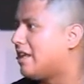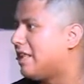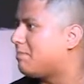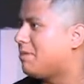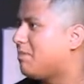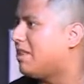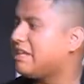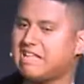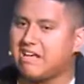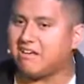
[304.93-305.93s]
Like, people are like,
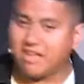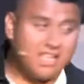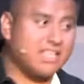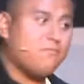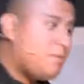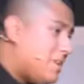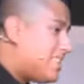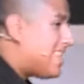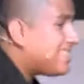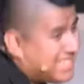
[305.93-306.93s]
no, can we be
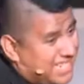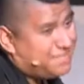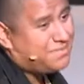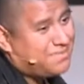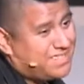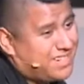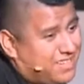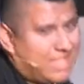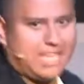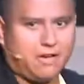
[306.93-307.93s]
sensitive? You know,
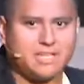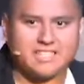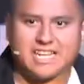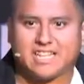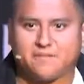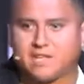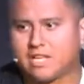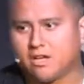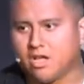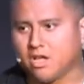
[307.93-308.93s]
like how he said in the
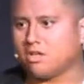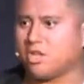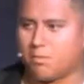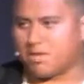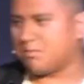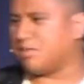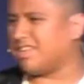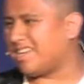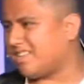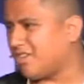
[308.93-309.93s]
video, you know, being
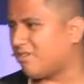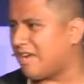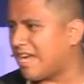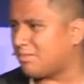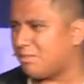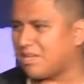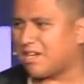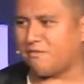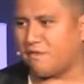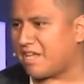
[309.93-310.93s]
politically correct, people get
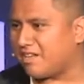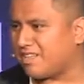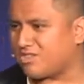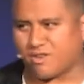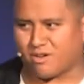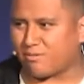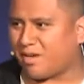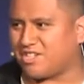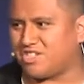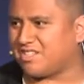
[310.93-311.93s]
offended, triggered by
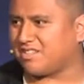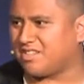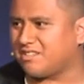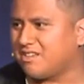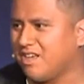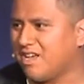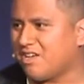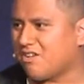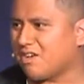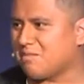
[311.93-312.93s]
Jesus. You
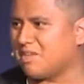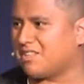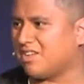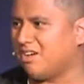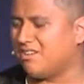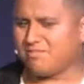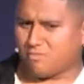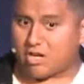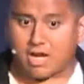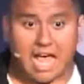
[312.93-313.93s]
know what I mean? So we
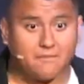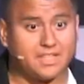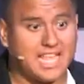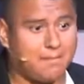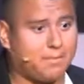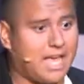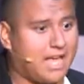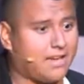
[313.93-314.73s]
don't have it that bad.